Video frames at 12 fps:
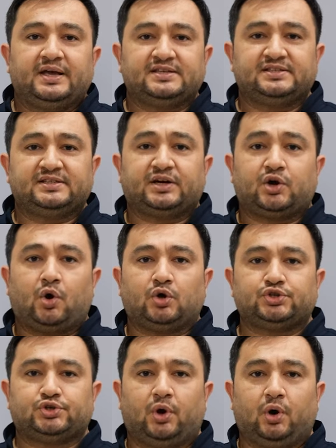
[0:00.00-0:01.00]
is in
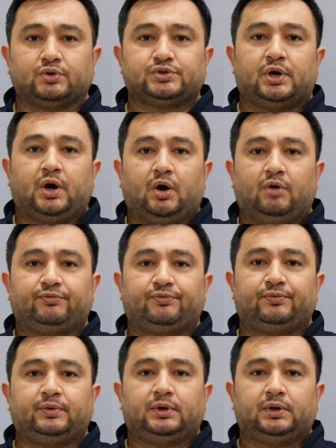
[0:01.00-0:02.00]
crossroads
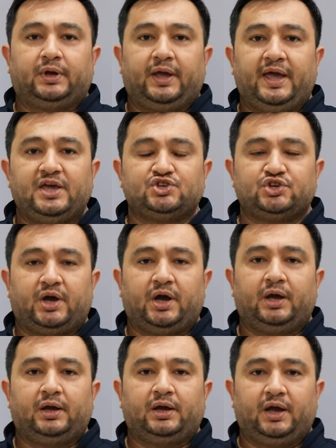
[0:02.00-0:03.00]
of
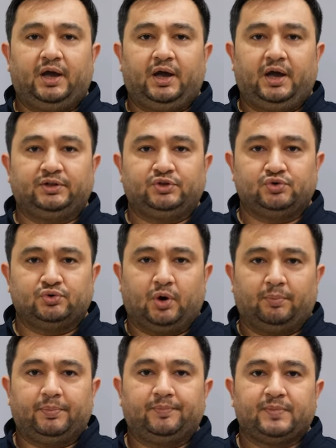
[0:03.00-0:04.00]
Asia and
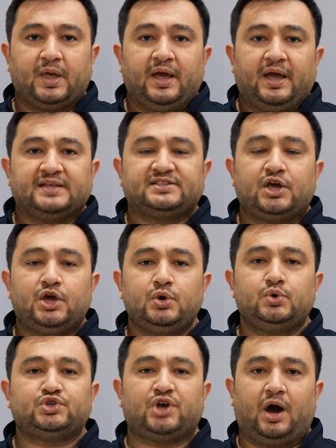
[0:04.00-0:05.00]
Europe. It's a
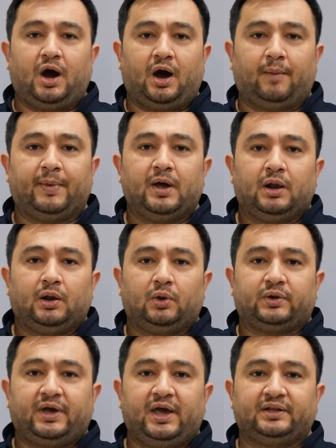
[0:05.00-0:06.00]
huge hub
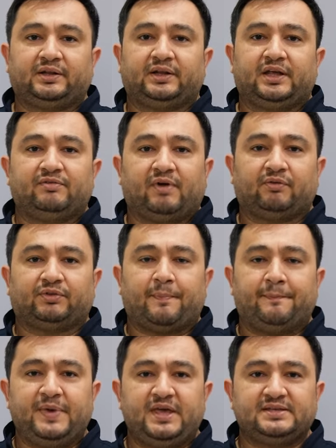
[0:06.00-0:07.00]
located in one of the
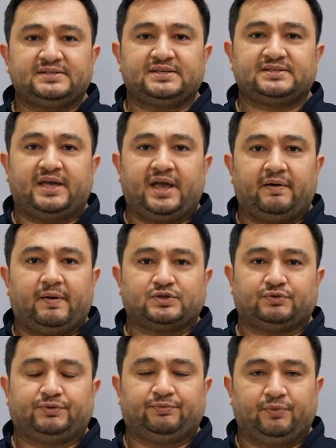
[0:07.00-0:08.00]
busiest areas
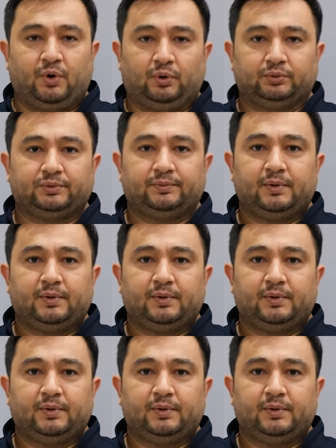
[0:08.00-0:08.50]
of the world.